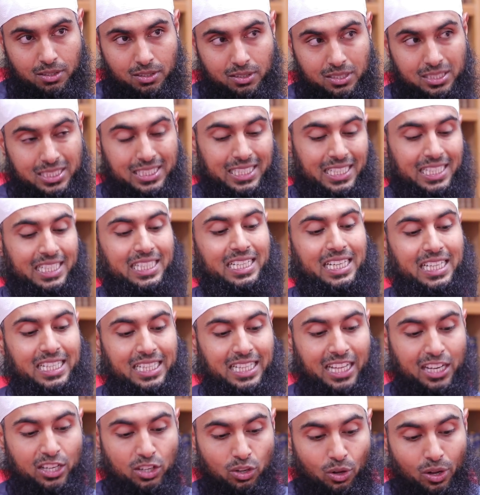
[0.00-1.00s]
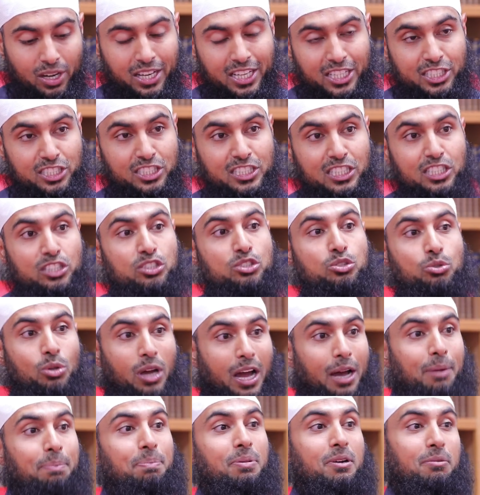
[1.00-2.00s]
Seeking that knowledge needs
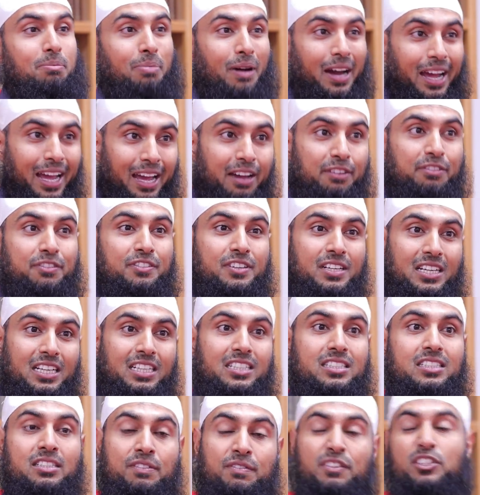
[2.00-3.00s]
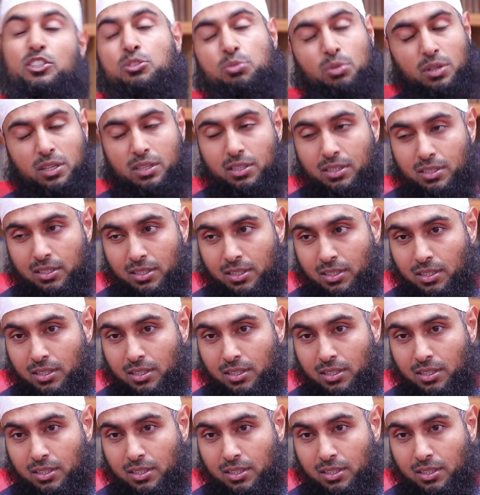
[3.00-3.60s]
to happen by every individual,